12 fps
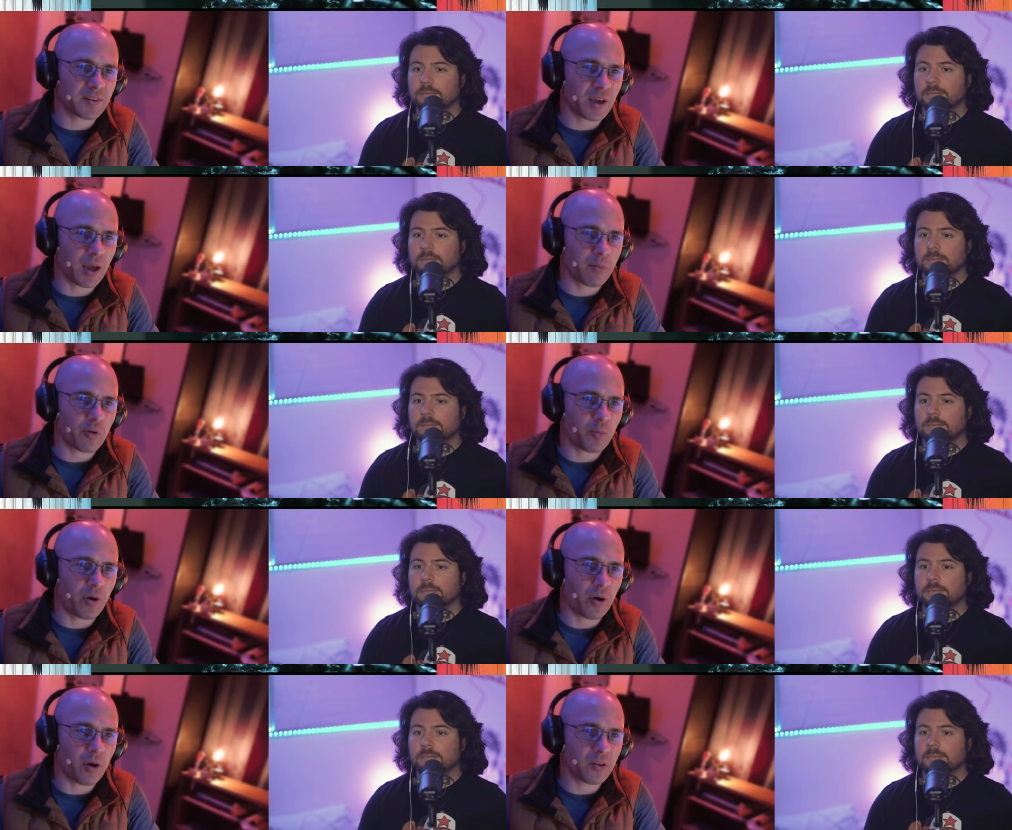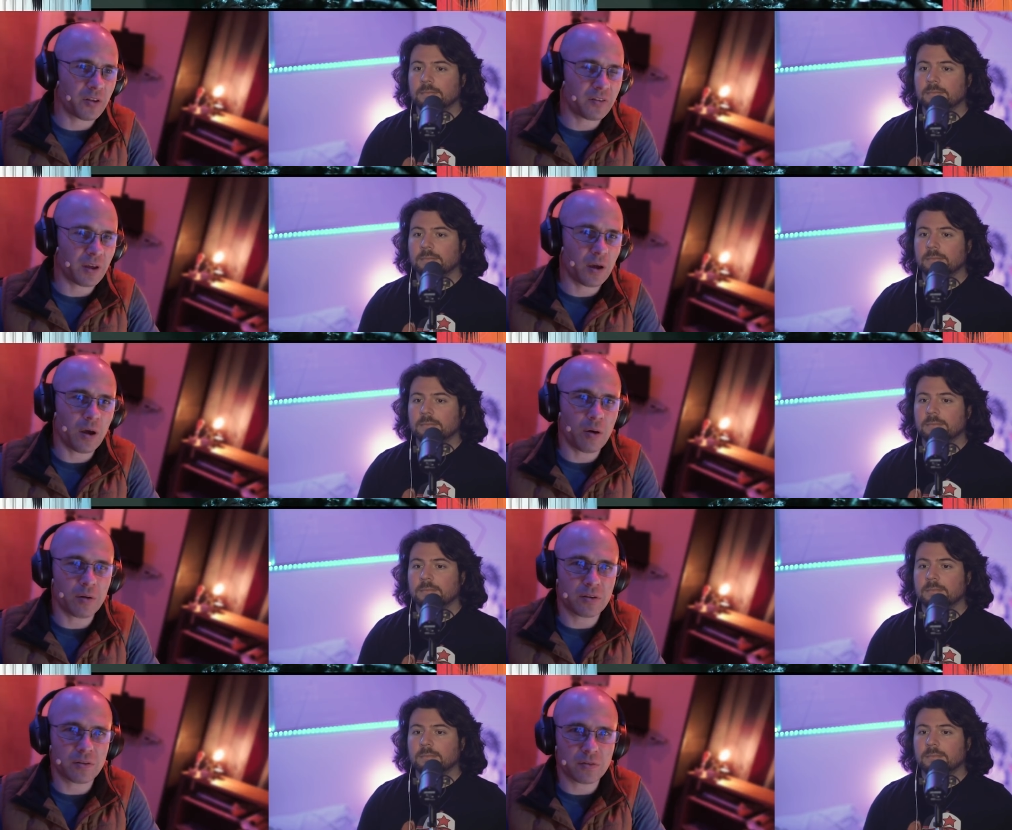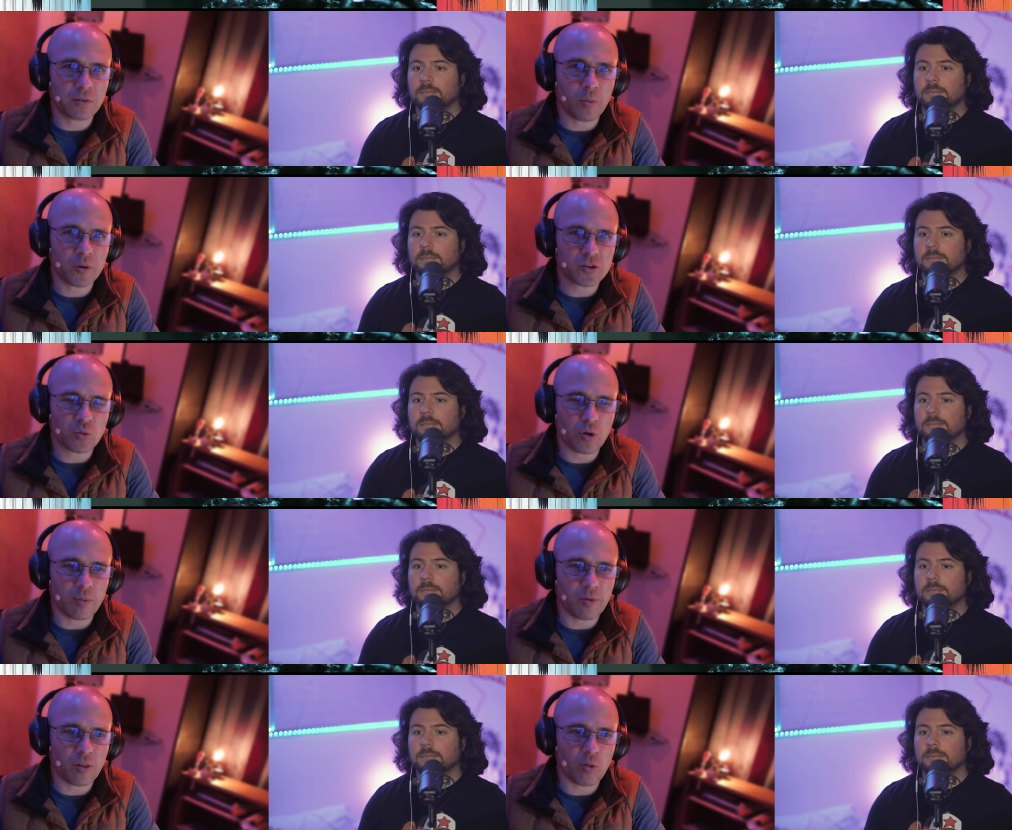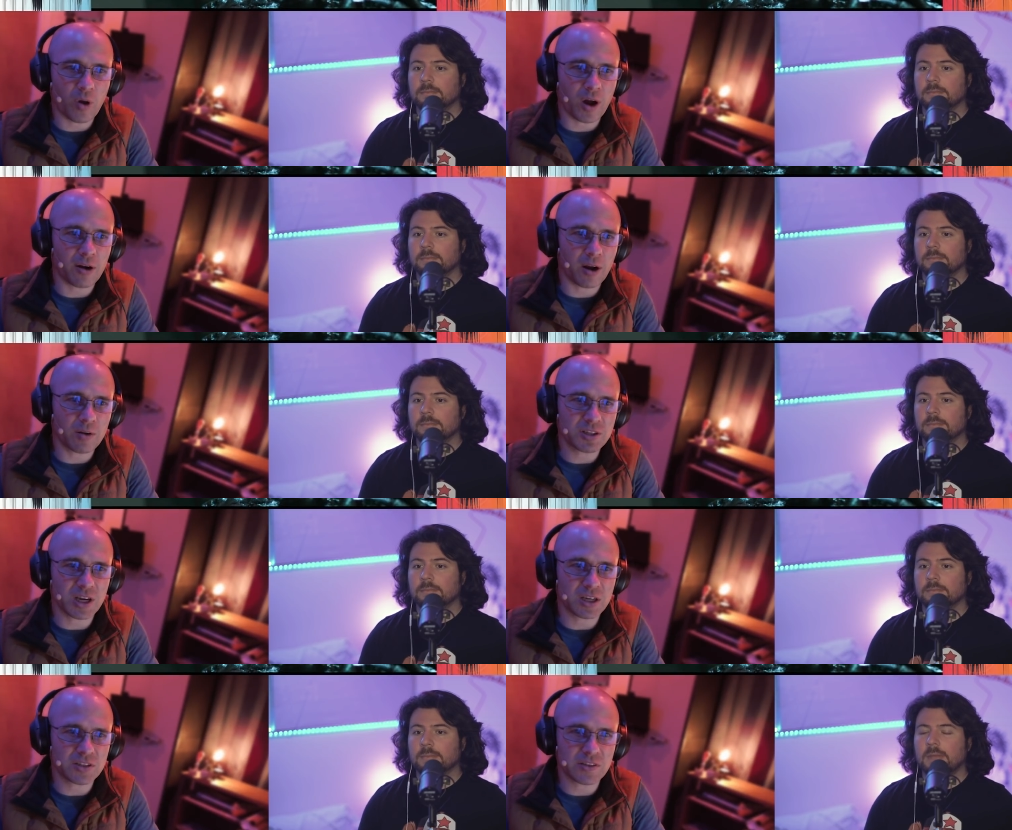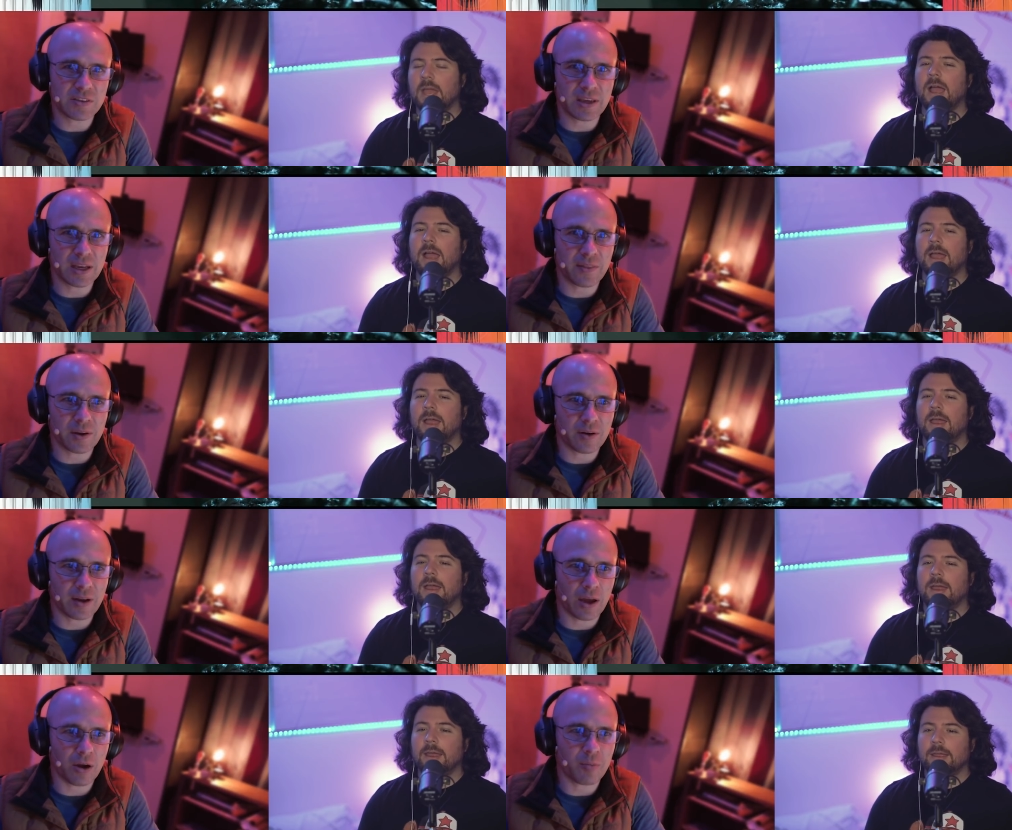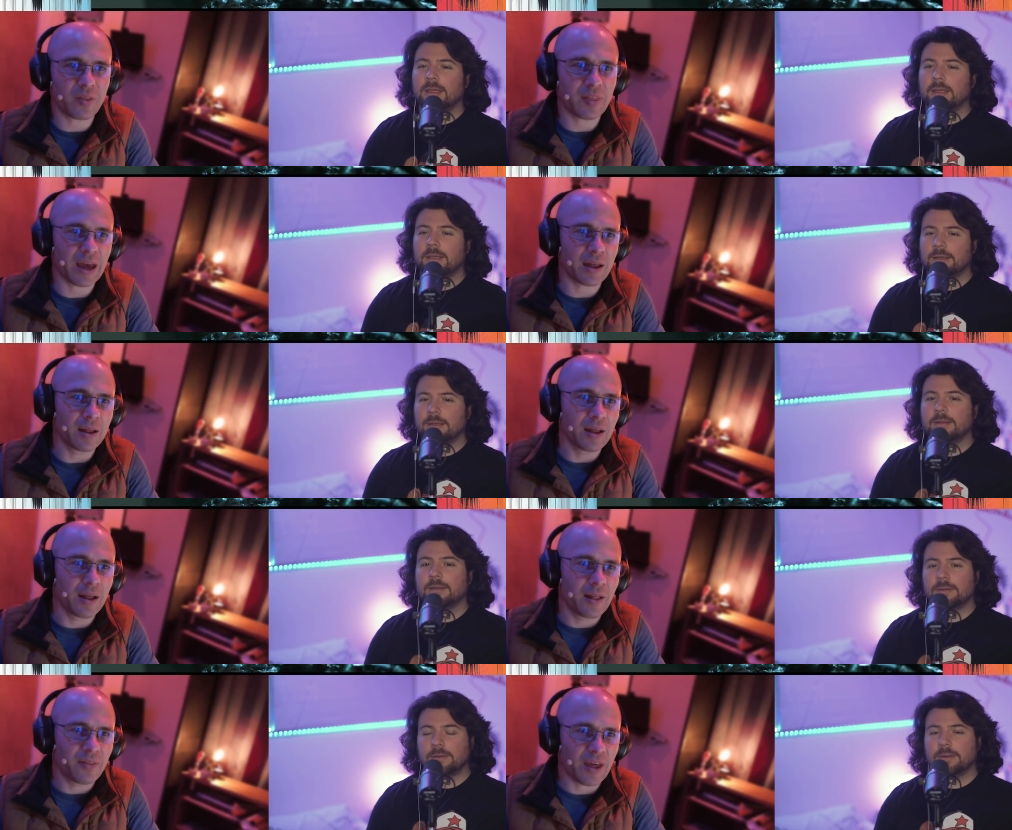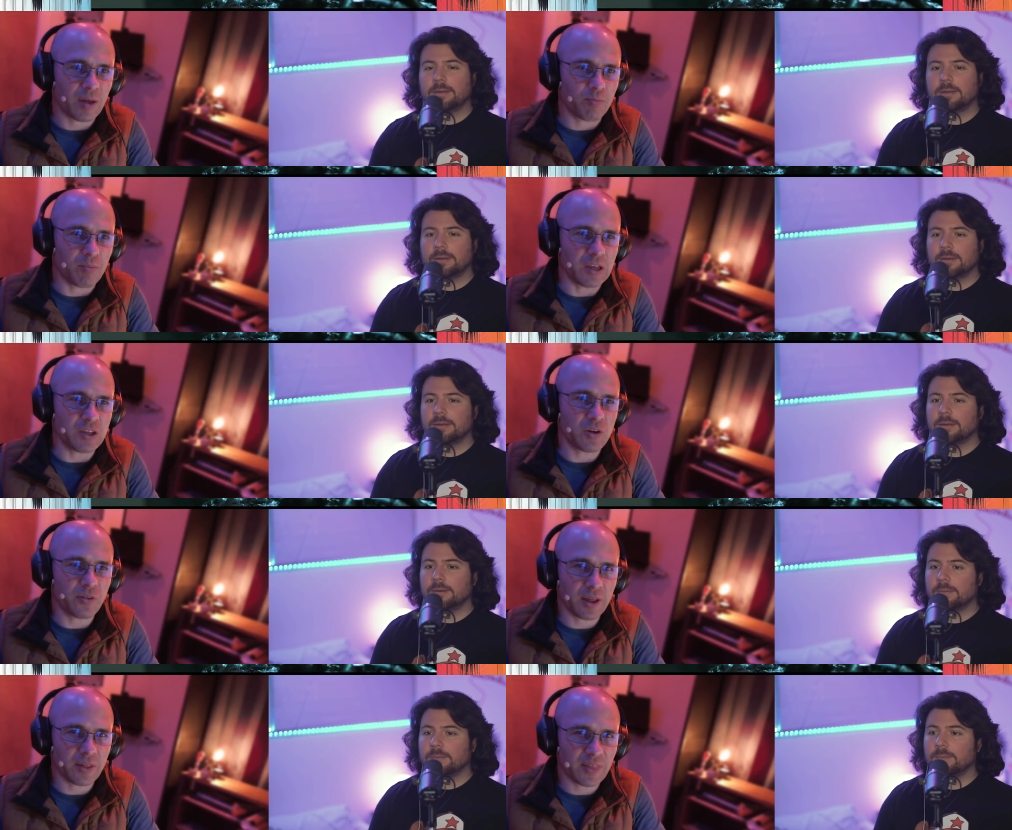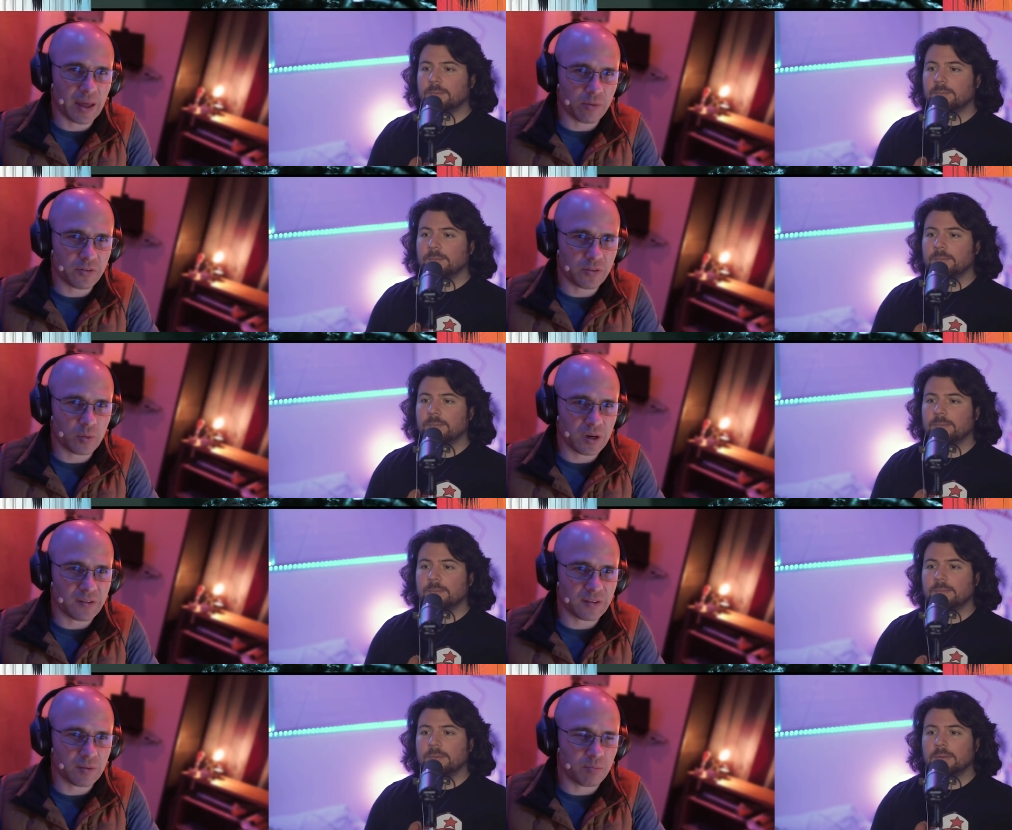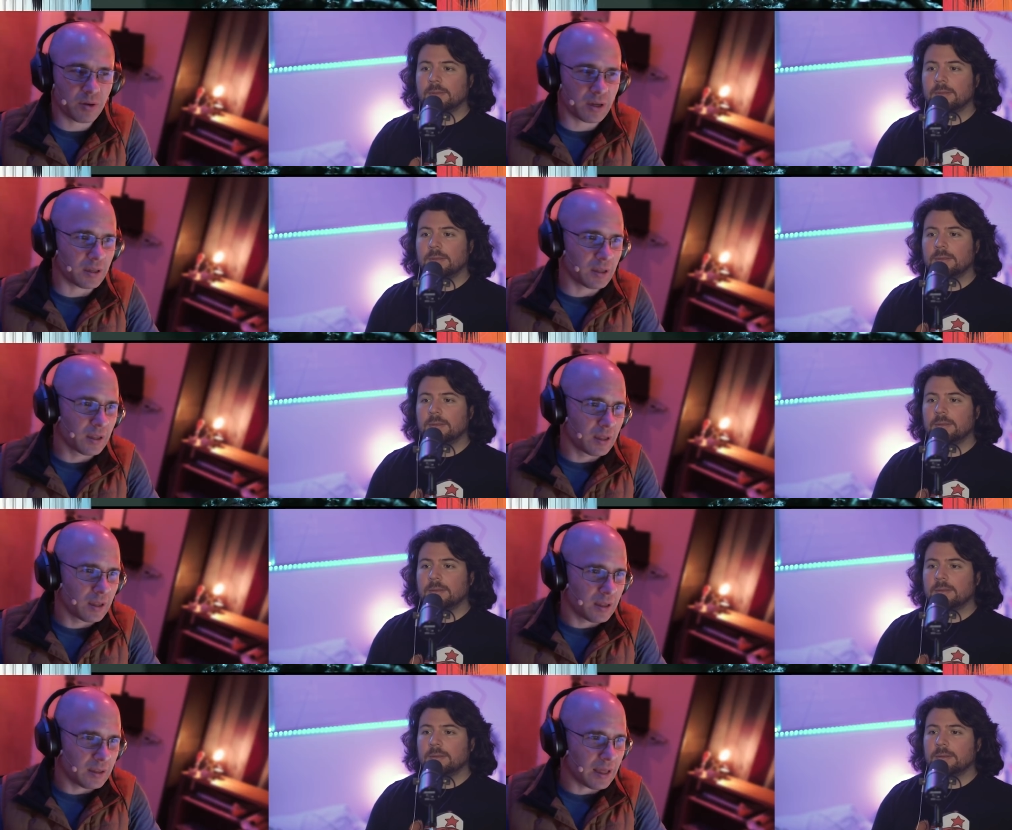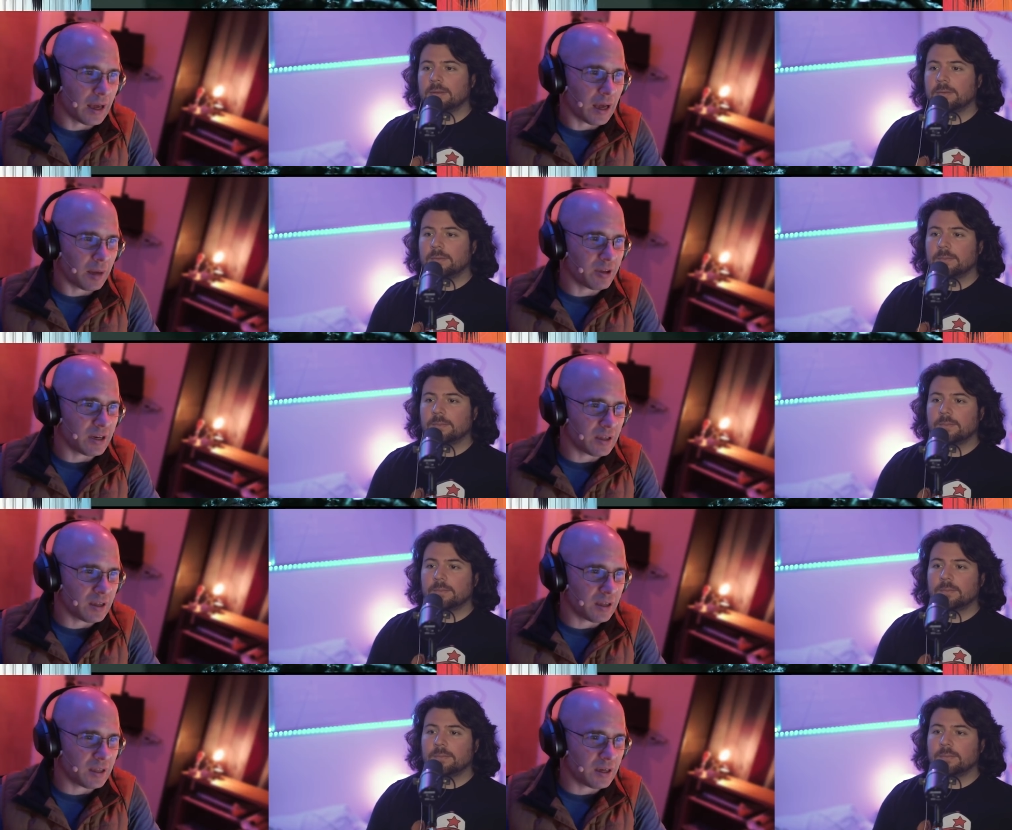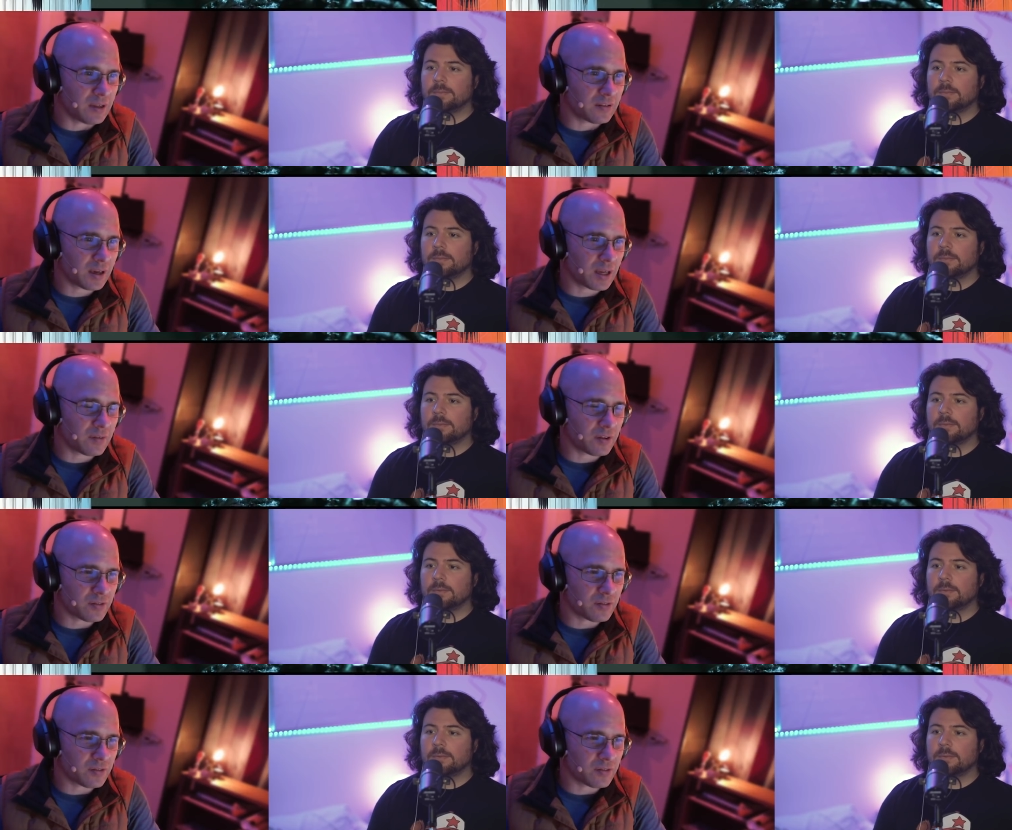Speaker 1: the time for Paul to say, "Oh, it's so much warmer in the water. I wish I could just get in there now." I mean that that made you think that was the reason, but yeah, I mean it, it is kind of